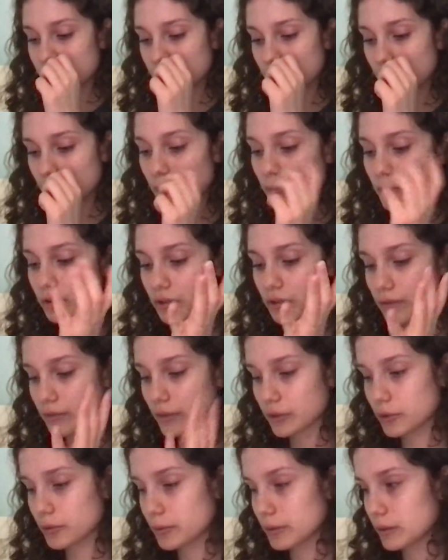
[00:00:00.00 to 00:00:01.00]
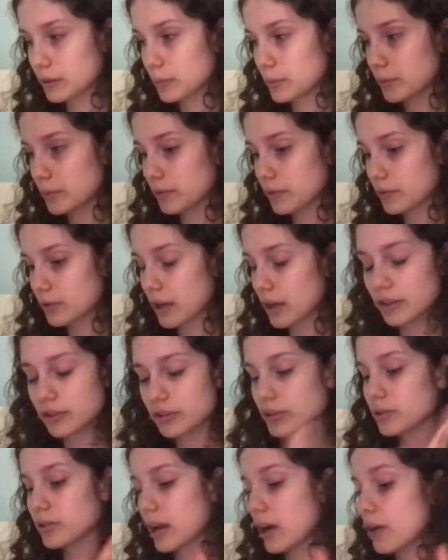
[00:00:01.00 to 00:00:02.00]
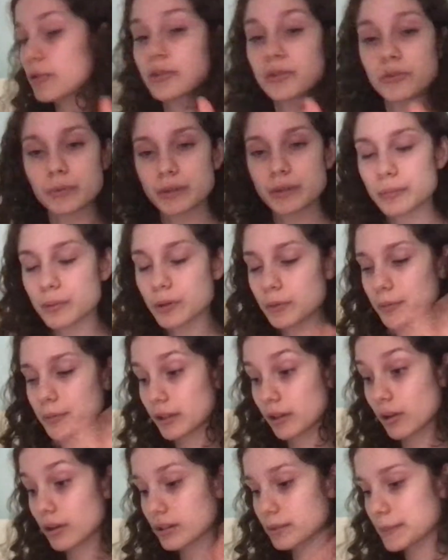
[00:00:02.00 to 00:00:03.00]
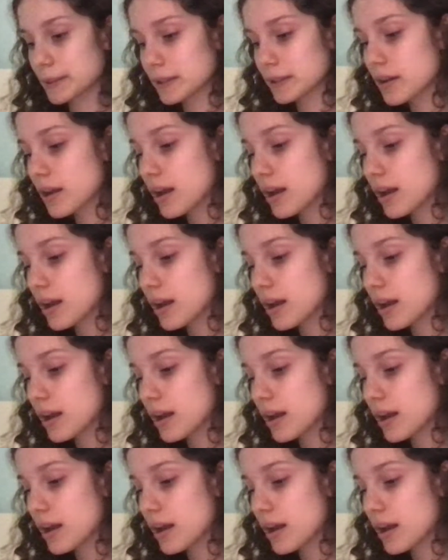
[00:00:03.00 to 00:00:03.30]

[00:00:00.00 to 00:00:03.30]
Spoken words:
I'm not sure if I should read the poem first. Actually, I'll just read the poem, then I'll explain.